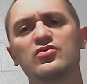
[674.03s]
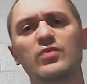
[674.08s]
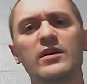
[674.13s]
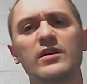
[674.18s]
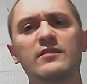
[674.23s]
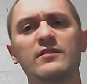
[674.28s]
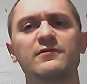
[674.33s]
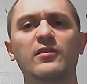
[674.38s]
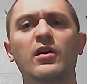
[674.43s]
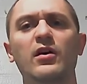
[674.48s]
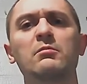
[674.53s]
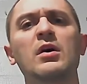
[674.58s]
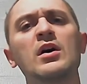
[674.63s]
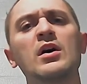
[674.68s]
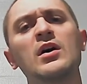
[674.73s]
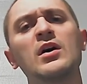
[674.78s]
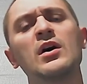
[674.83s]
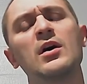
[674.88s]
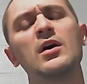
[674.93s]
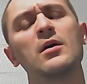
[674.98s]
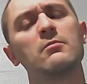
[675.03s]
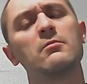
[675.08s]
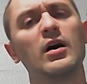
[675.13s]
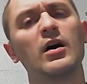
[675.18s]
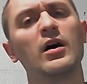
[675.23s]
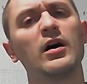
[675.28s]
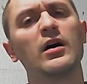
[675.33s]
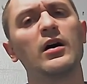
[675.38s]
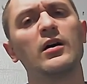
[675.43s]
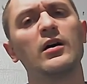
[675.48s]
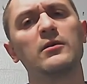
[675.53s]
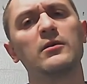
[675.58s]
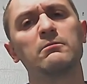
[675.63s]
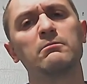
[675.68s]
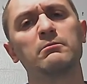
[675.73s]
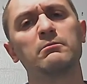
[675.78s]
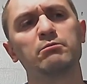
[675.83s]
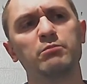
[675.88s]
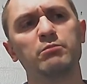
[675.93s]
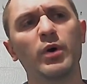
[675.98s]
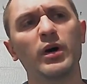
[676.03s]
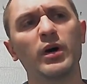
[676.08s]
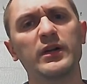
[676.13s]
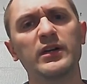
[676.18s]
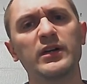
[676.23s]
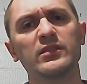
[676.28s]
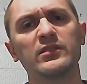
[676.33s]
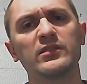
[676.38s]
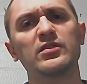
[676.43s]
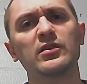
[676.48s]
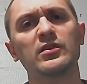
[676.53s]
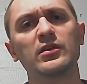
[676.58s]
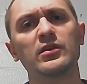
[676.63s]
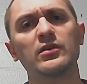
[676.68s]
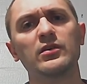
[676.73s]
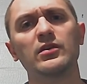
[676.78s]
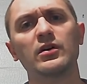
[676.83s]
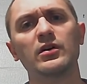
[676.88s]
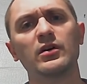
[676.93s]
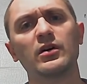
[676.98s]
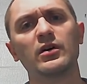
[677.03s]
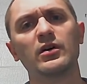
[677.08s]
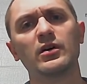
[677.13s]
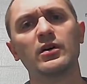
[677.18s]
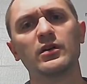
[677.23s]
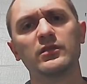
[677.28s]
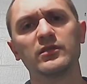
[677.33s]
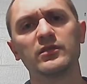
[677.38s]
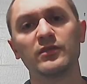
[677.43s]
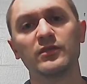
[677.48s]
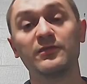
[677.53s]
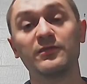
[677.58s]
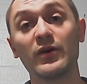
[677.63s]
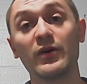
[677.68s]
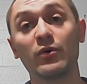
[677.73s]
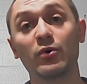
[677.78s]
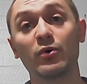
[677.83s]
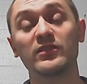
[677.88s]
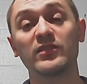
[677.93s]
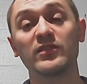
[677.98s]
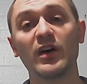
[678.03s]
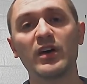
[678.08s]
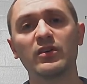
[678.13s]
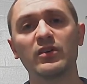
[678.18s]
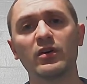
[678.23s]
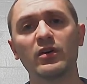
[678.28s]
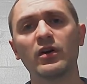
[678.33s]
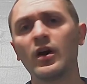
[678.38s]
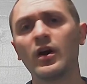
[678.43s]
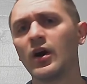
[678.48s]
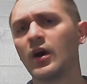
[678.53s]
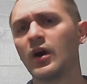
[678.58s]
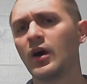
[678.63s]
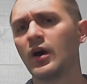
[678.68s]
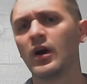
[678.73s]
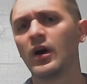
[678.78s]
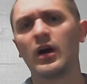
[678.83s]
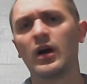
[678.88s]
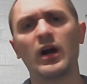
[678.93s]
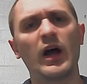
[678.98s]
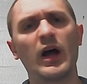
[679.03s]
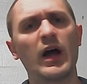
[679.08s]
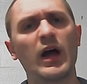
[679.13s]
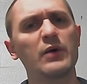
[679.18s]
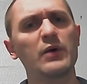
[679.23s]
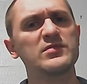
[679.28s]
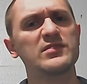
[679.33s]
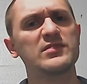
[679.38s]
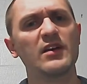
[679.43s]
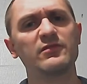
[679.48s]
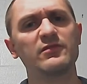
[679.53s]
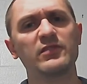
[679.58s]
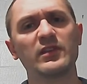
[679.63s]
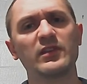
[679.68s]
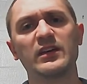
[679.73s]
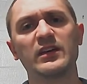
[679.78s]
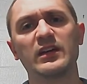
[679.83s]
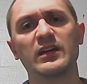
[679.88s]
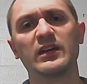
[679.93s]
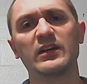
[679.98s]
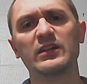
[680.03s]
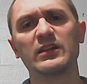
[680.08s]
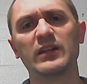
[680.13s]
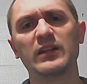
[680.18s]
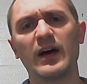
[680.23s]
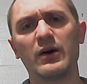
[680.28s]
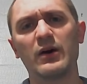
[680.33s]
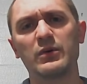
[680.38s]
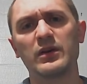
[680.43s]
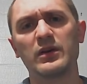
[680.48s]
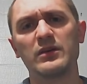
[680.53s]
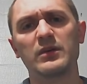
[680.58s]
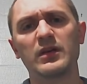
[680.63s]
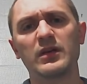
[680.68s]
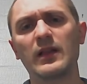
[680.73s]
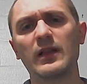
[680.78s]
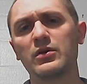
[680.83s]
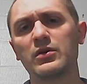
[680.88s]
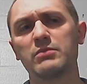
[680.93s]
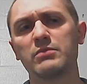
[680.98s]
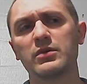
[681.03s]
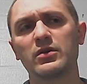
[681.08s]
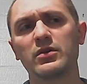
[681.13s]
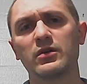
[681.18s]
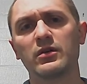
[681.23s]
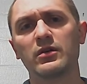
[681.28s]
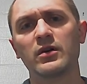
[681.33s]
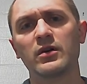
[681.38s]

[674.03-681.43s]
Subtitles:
from bucket to final container, I was definitely getting cloudy beer.